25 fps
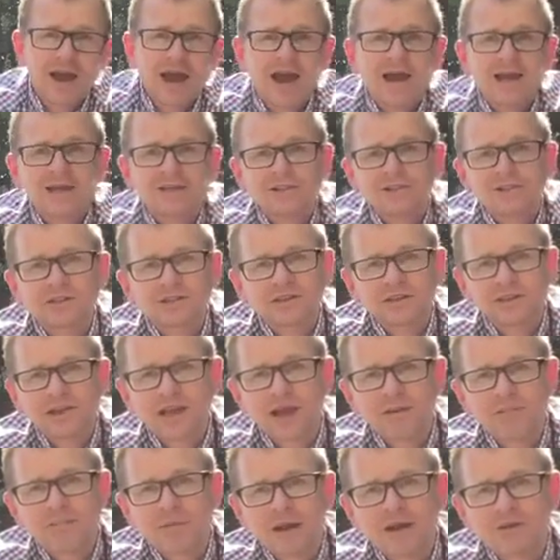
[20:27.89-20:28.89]
and
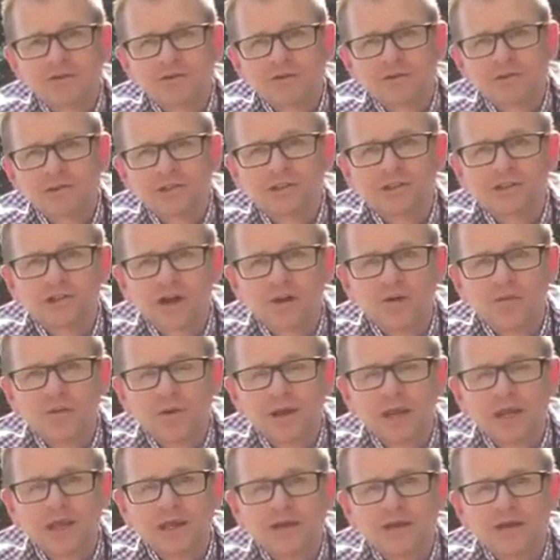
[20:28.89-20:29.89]
came back during show
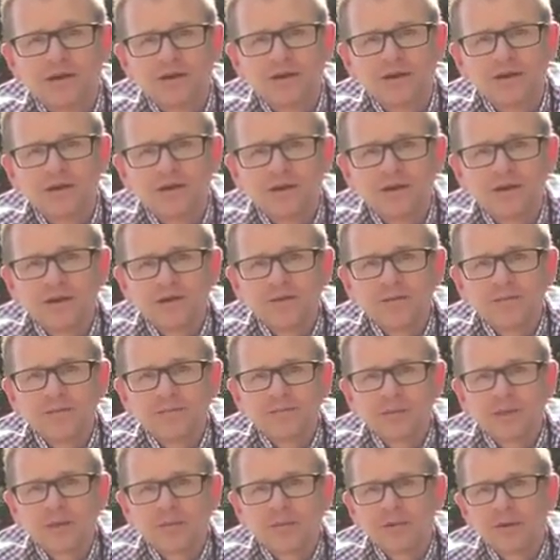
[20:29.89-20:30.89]
week.
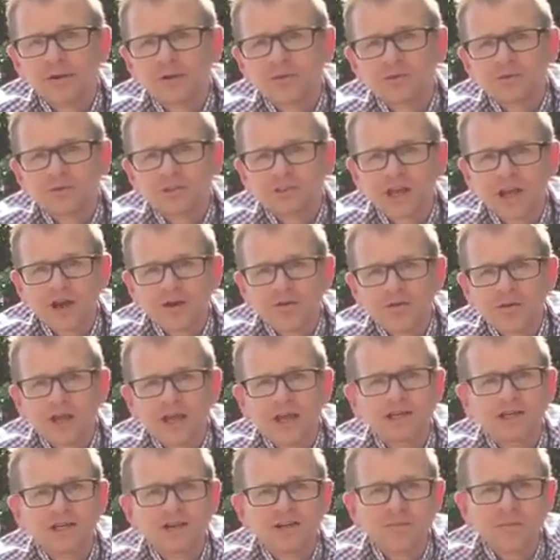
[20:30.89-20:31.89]
But also
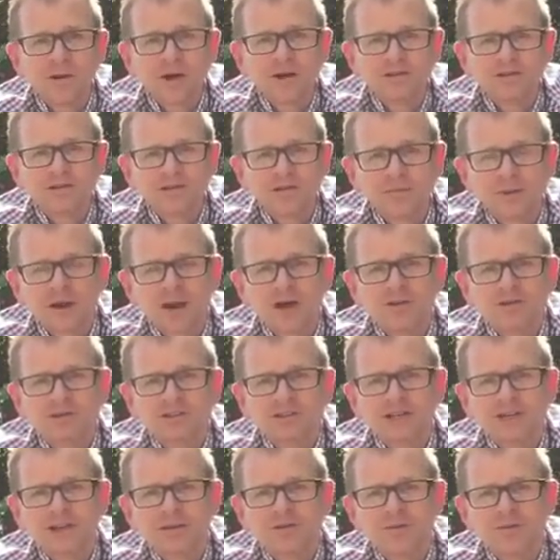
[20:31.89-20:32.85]
hidden amongst the planting